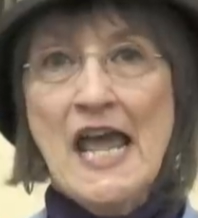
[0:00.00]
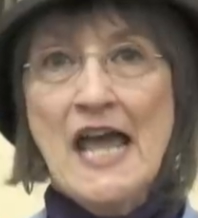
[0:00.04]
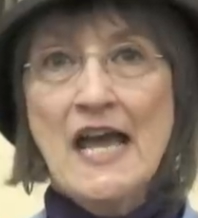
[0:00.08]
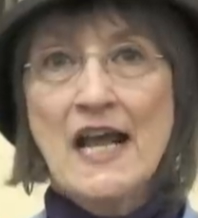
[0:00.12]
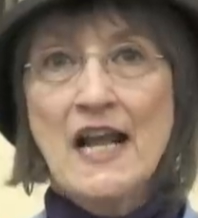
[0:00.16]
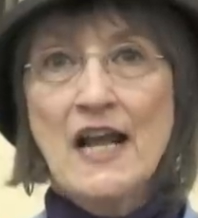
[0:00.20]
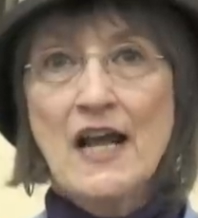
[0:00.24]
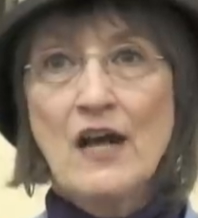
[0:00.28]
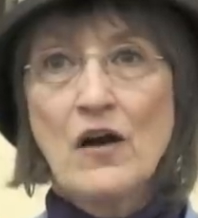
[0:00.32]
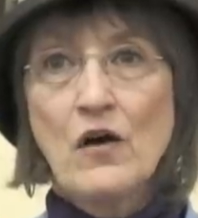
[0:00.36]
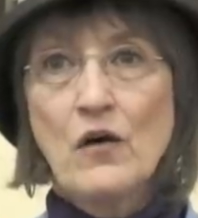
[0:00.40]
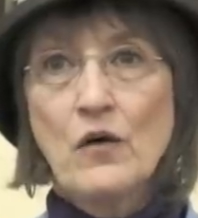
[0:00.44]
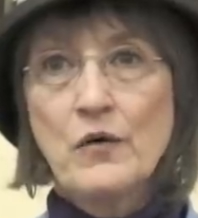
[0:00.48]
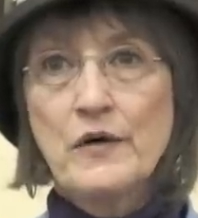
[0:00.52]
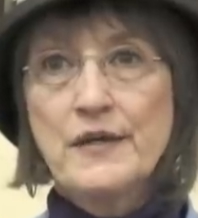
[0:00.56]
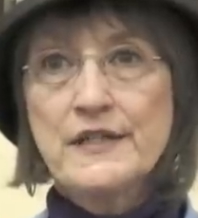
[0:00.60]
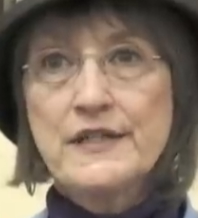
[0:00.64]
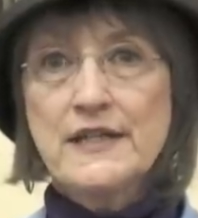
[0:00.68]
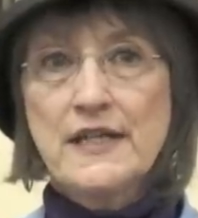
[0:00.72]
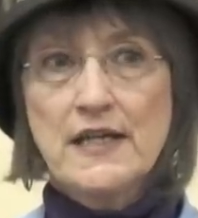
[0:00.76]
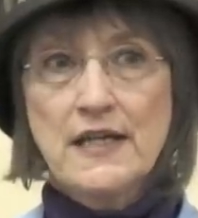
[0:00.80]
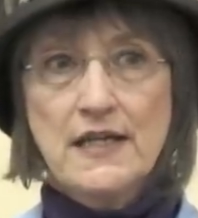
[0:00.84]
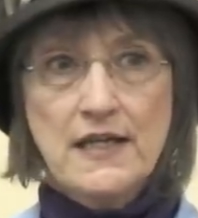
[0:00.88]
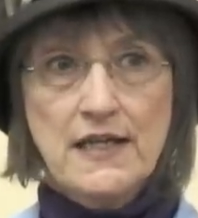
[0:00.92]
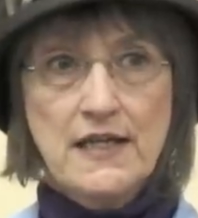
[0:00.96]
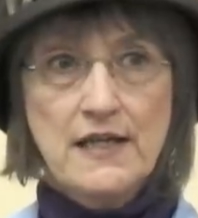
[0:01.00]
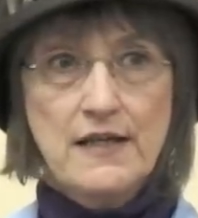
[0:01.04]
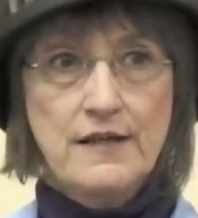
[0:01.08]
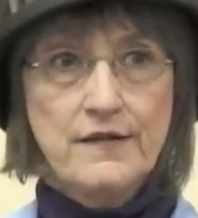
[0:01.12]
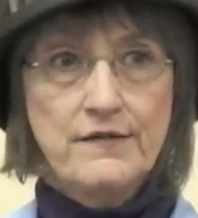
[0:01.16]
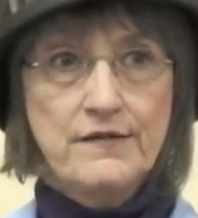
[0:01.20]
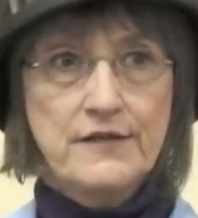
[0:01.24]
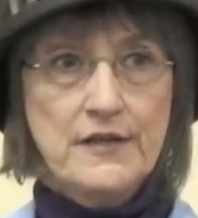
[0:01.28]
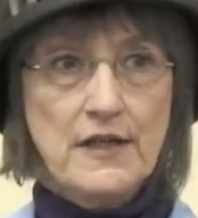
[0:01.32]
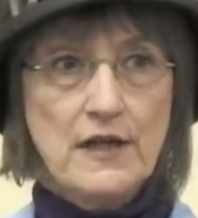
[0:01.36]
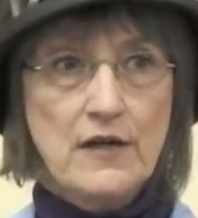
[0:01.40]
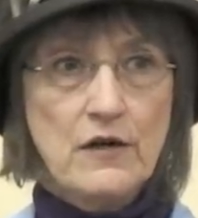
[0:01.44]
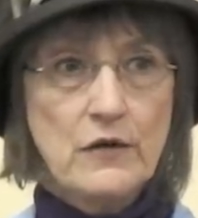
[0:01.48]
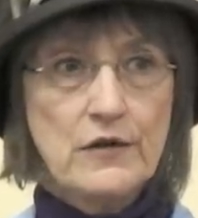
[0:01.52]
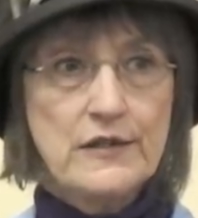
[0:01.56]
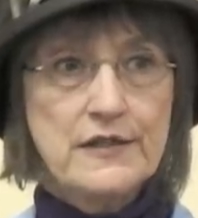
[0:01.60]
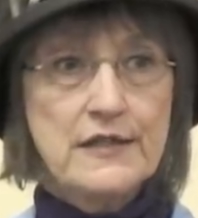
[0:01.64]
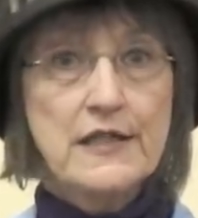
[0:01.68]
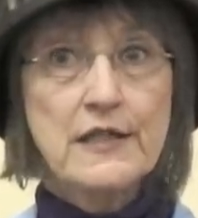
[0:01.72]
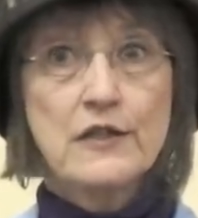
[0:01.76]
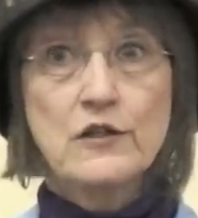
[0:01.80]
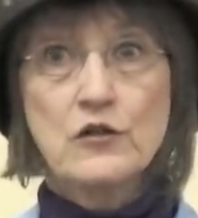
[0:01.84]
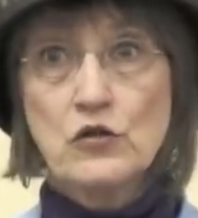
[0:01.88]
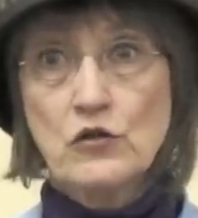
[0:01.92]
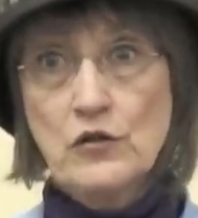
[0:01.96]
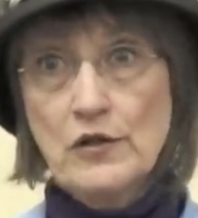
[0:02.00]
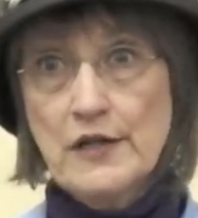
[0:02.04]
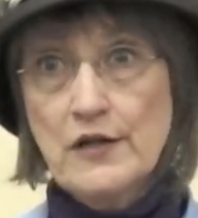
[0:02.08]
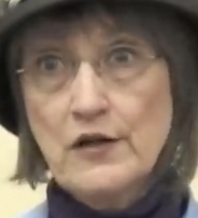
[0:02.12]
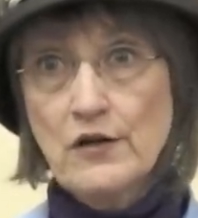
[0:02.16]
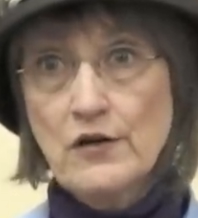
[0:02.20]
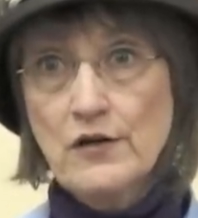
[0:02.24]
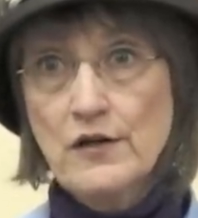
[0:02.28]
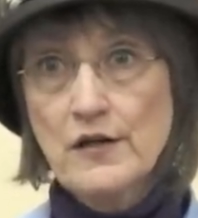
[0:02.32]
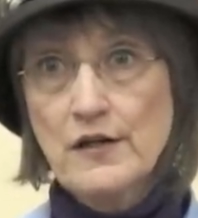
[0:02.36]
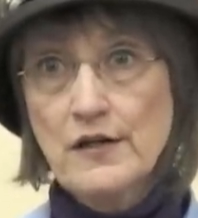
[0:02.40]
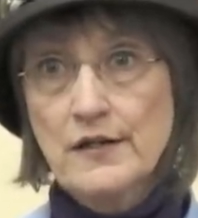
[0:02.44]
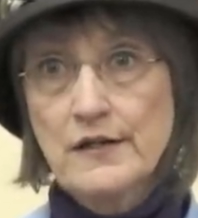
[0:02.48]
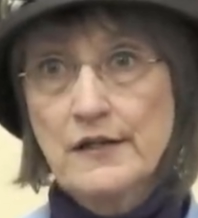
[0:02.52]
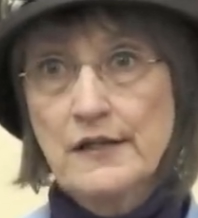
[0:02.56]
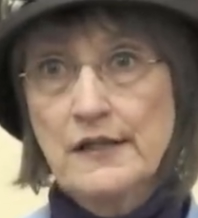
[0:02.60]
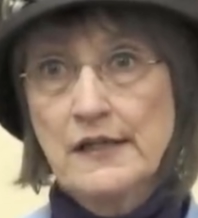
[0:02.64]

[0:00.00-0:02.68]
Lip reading: And I always get gifts. I always get triggered.